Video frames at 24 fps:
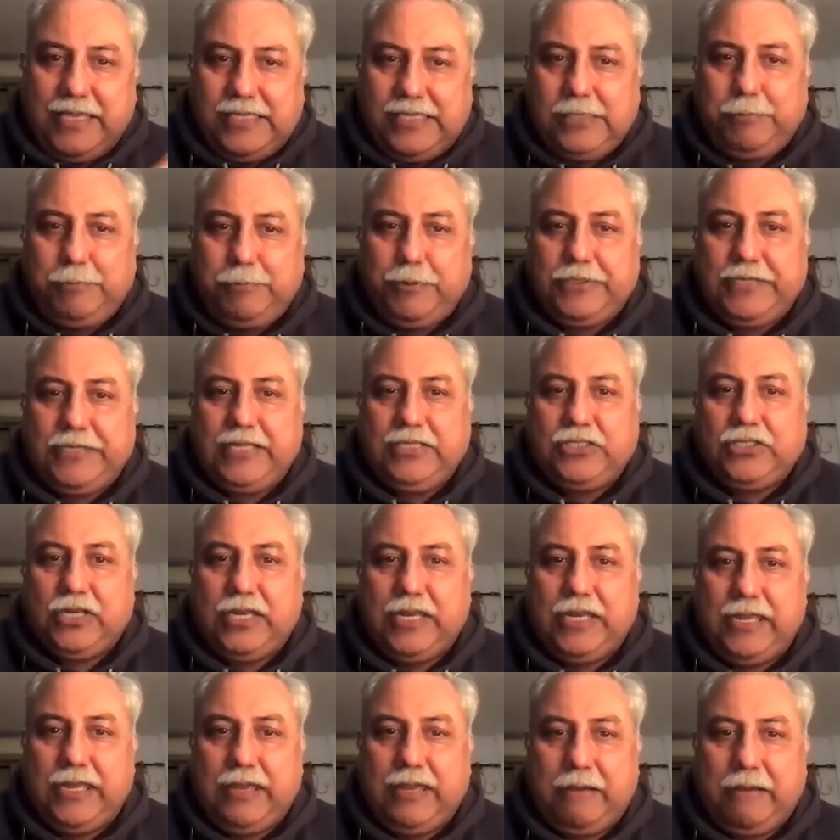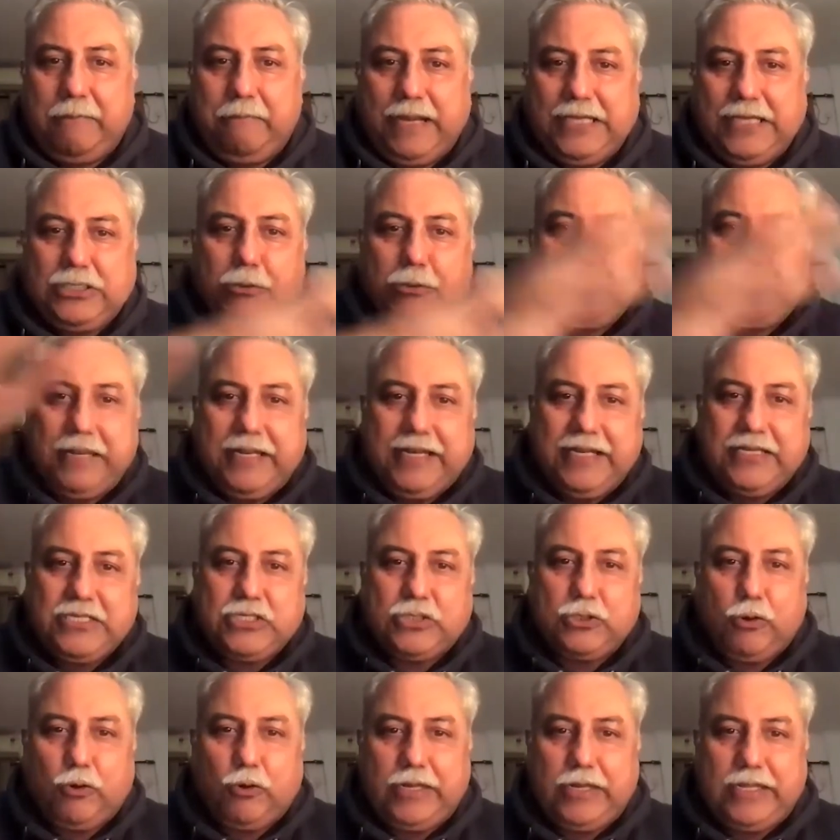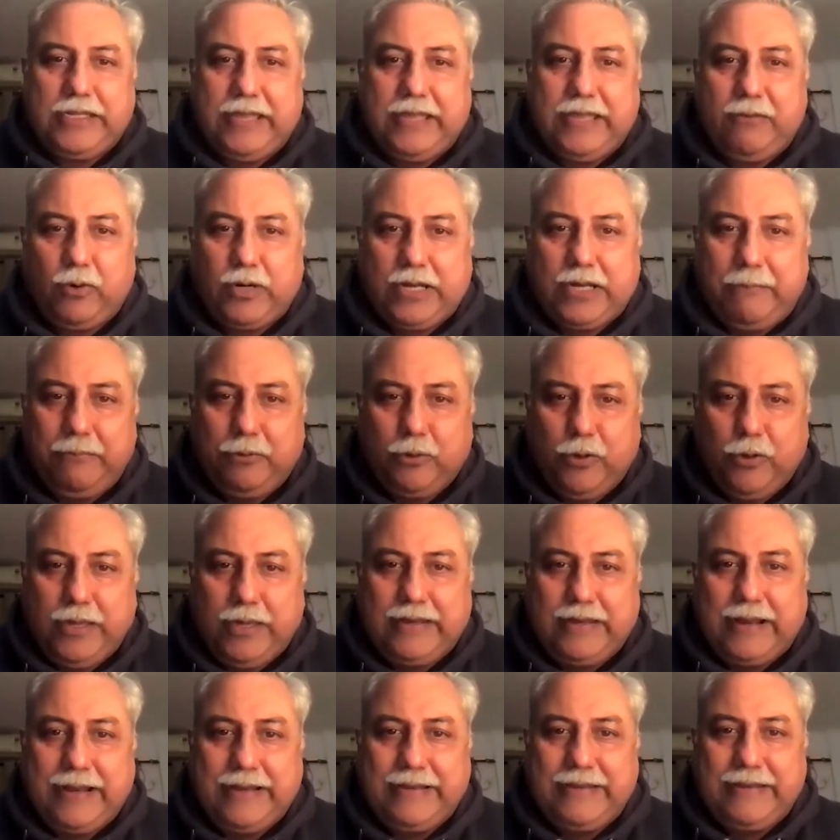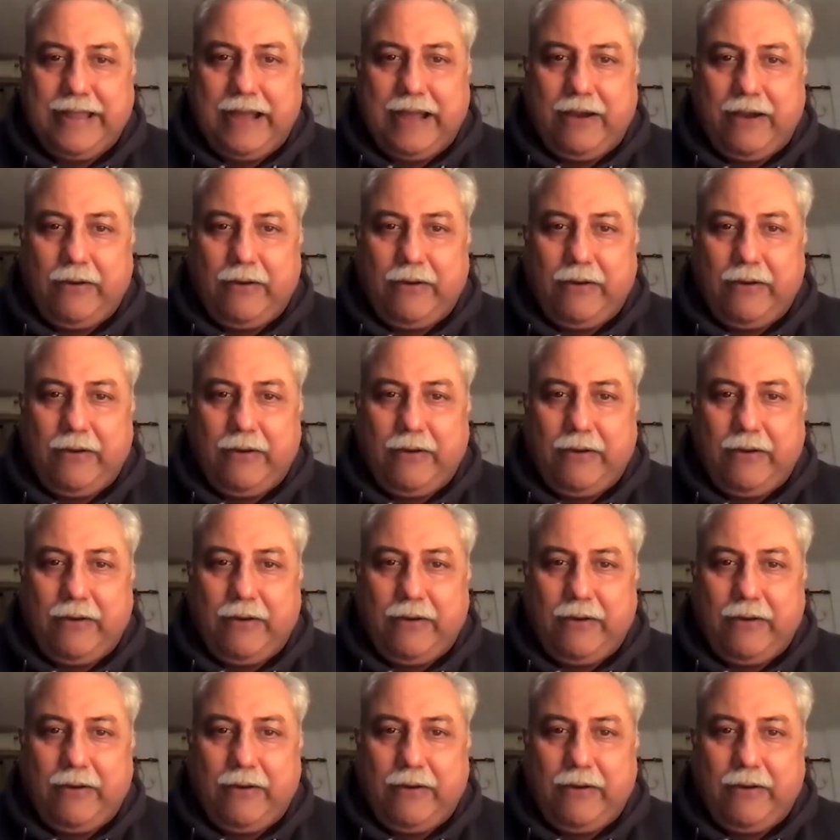is potentially a much bigger story than what I'm doing right now?